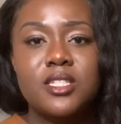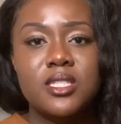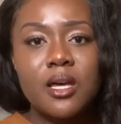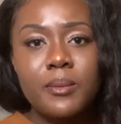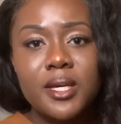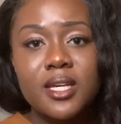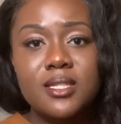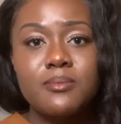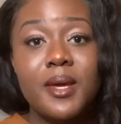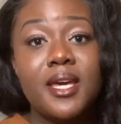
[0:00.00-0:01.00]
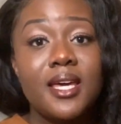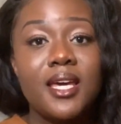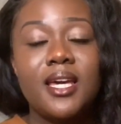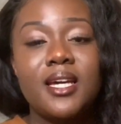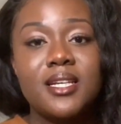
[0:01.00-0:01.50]
the stomach is
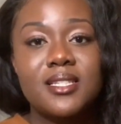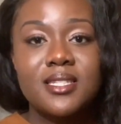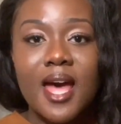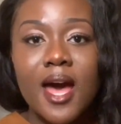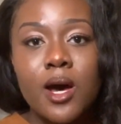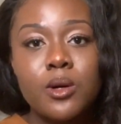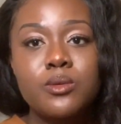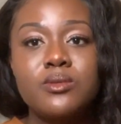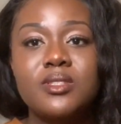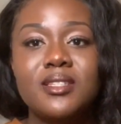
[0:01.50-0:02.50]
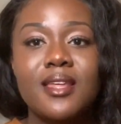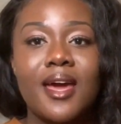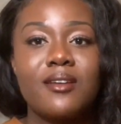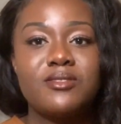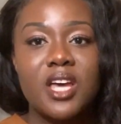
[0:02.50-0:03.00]
making sounds and they
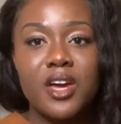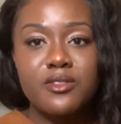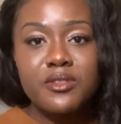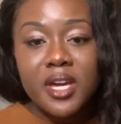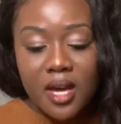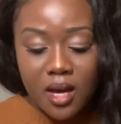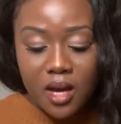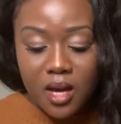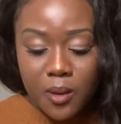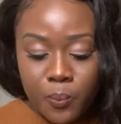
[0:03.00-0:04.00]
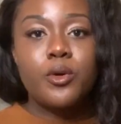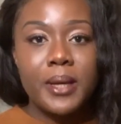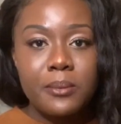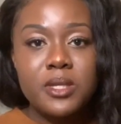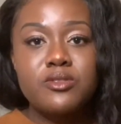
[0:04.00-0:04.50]
have diarrhea, your
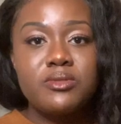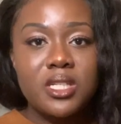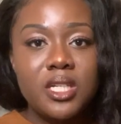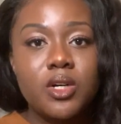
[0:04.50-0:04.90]
baby's really